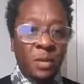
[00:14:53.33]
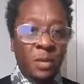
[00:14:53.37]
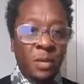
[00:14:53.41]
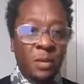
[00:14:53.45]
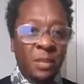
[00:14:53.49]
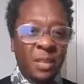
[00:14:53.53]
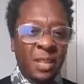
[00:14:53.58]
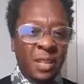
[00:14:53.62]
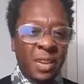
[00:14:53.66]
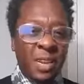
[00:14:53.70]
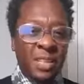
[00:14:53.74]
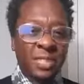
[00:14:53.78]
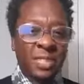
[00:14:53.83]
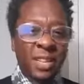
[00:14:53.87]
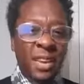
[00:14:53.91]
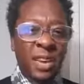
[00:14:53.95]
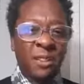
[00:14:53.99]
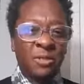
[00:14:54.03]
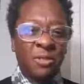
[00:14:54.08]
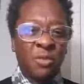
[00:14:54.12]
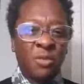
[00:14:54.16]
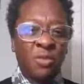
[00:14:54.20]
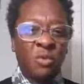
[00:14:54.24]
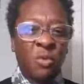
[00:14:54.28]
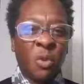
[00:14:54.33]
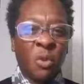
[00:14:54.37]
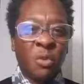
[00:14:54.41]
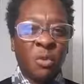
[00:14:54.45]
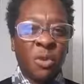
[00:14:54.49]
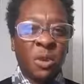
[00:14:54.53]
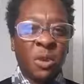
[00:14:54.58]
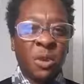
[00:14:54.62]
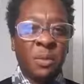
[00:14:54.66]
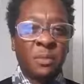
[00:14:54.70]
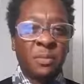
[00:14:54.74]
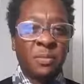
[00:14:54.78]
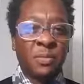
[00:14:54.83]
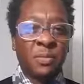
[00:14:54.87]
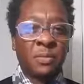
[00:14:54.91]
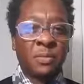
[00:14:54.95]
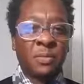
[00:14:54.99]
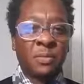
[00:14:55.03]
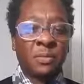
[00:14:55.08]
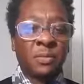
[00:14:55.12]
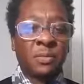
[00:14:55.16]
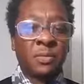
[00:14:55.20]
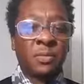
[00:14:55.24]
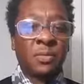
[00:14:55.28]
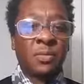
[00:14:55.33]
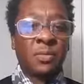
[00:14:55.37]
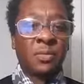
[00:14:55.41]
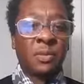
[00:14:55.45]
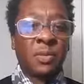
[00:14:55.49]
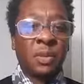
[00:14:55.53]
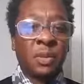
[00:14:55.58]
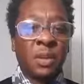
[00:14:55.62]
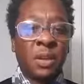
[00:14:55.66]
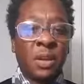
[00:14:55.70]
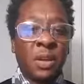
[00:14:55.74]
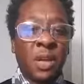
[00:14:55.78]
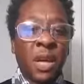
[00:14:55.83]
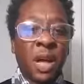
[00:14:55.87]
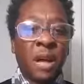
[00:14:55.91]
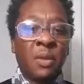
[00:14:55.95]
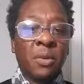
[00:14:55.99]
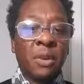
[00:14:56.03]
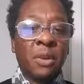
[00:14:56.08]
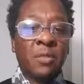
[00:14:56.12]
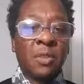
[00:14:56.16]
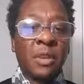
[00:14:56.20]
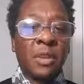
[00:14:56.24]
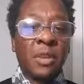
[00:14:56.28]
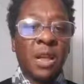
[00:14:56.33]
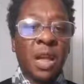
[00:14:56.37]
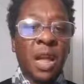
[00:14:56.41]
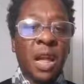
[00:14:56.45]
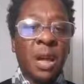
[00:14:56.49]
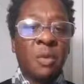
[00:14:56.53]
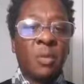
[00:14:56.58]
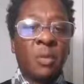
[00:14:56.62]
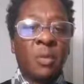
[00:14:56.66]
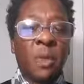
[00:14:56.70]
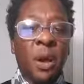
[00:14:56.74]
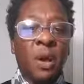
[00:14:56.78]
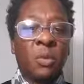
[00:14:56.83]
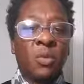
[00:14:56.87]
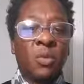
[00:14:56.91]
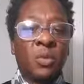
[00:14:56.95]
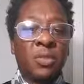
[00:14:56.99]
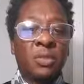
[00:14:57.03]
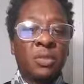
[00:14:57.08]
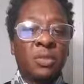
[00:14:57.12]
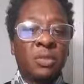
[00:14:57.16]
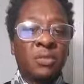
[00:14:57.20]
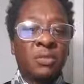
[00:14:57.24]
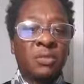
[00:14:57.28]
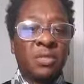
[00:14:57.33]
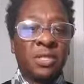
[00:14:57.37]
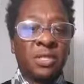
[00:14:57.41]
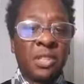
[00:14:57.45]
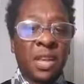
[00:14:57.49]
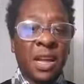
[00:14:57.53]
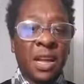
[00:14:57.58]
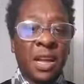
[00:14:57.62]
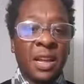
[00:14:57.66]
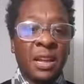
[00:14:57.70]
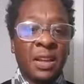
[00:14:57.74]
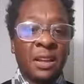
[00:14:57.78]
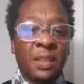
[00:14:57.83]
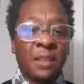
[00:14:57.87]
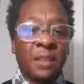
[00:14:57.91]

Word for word: Did that sound too grown up? I don't give a damn about what you say.